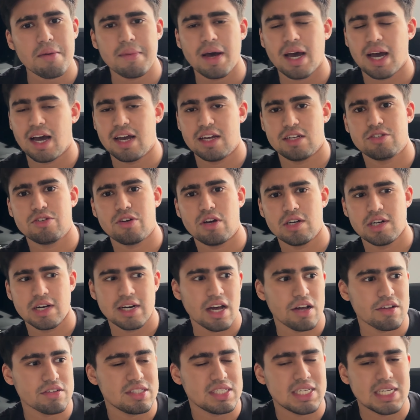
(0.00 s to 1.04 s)
my IS300,
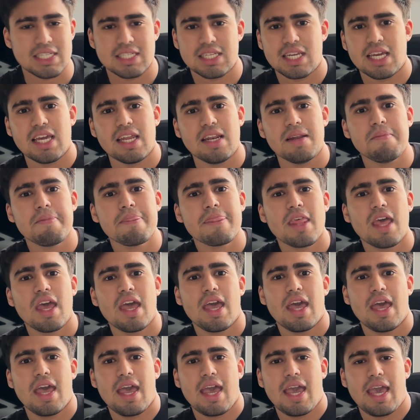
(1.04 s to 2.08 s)
I was 16,
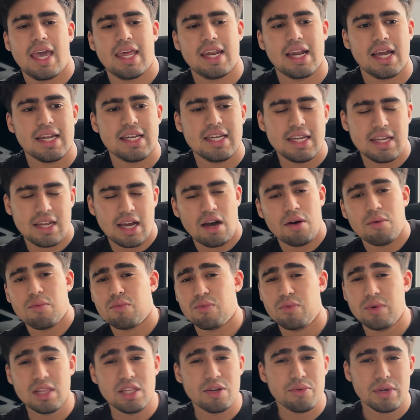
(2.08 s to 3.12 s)
and I
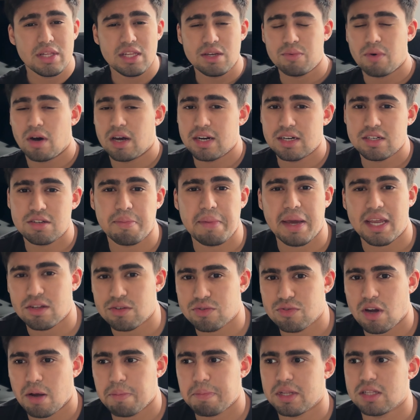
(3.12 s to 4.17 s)
really, really wanted to manual
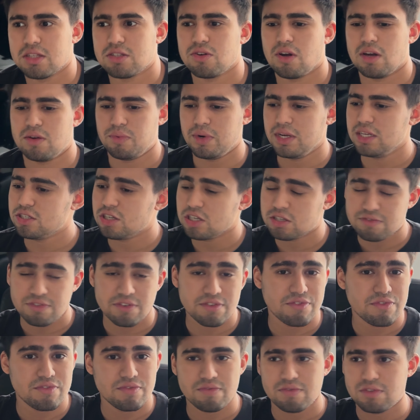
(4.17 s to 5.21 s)
swap it. So I researched for
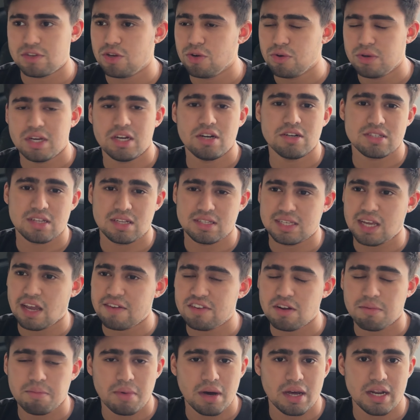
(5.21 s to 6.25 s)
2 years and saved
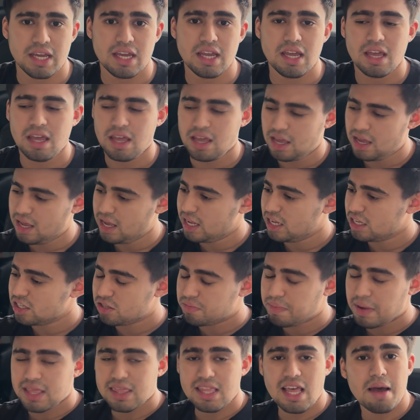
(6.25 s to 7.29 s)
up money,
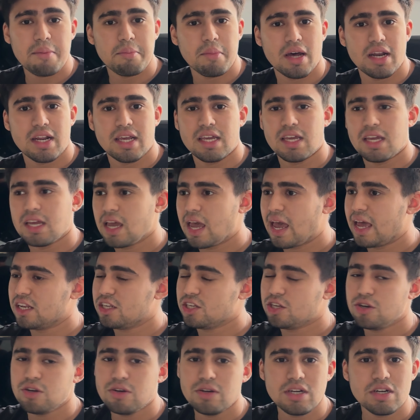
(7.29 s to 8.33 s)
spent that money, and
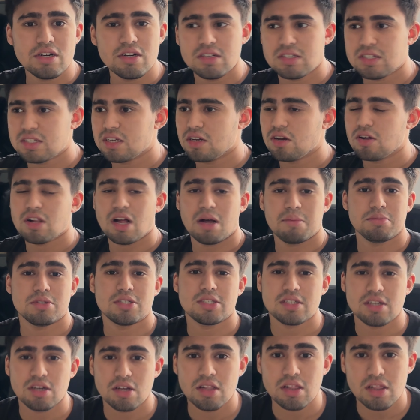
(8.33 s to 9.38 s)
2 years still, I'm
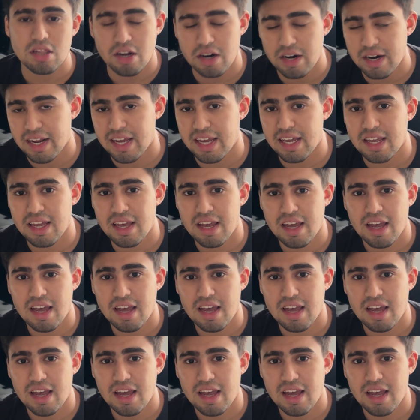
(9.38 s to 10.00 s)
still learning